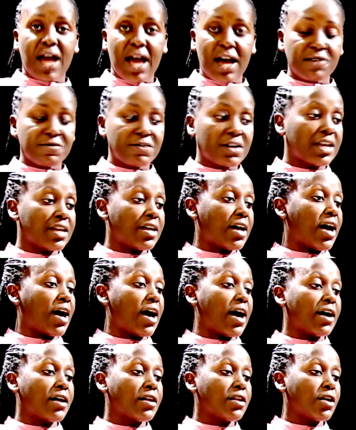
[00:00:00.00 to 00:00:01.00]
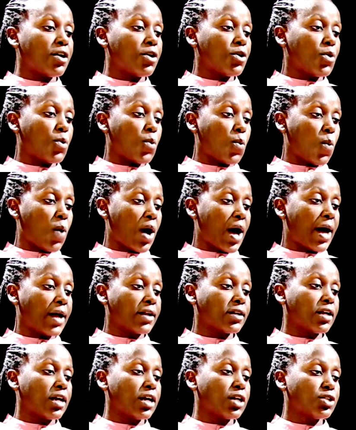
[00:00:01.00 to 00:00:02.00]
have here are
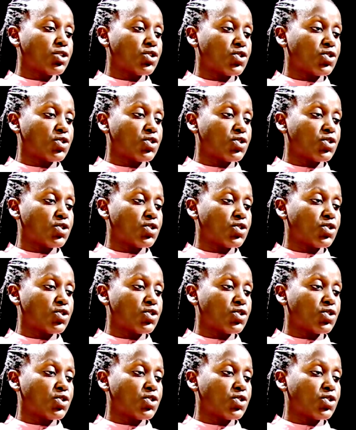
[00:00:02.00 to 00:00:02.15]
1,